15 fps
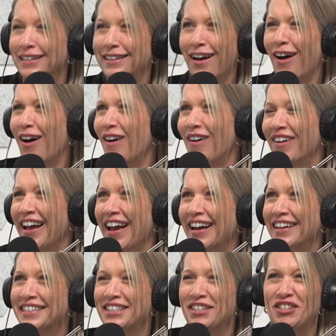and all
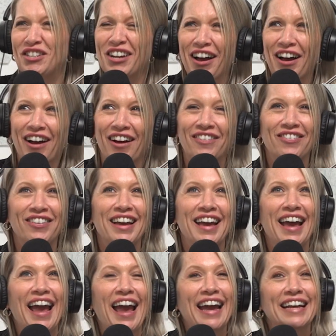kinds of stuff.
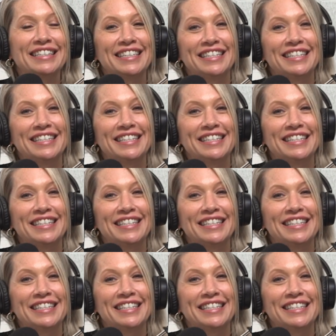And